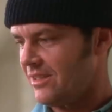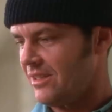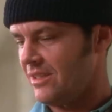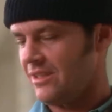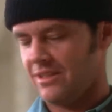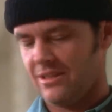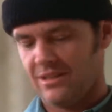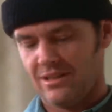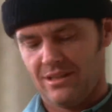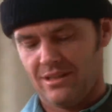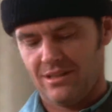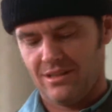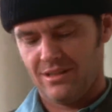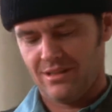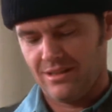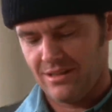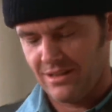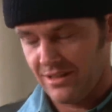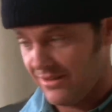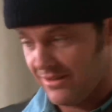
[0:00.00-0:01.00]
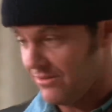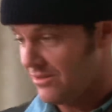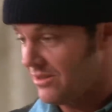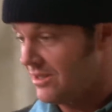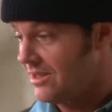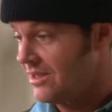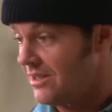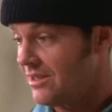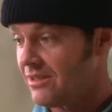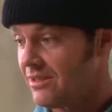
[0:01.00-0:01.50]
by looking at how the film
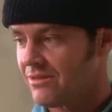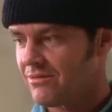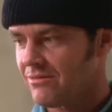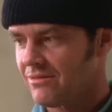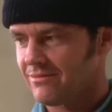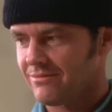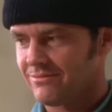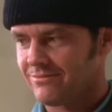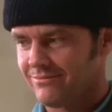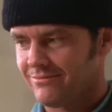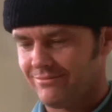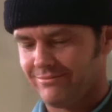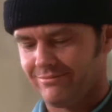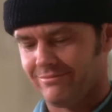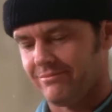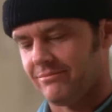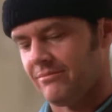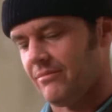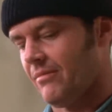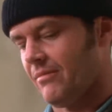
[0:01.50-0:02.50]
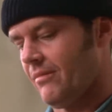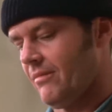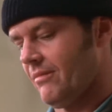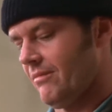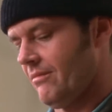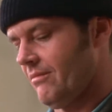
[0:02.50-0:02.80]
creates this conflict.